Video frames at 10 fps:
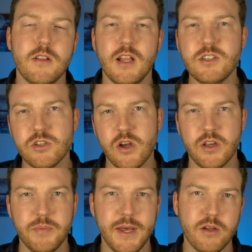Let's
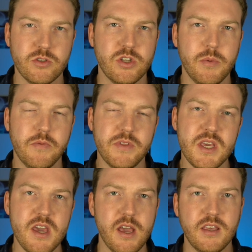talk about some of
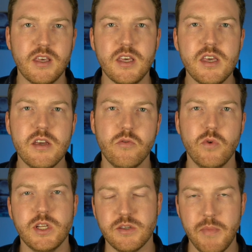the key
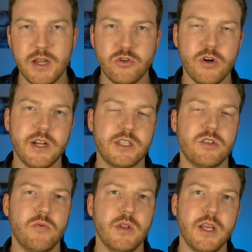risk
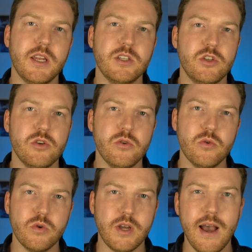metrics related
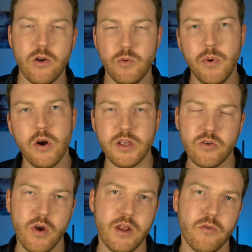to counterparty
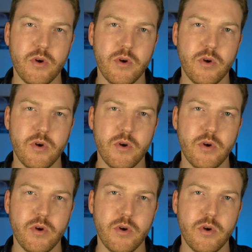credit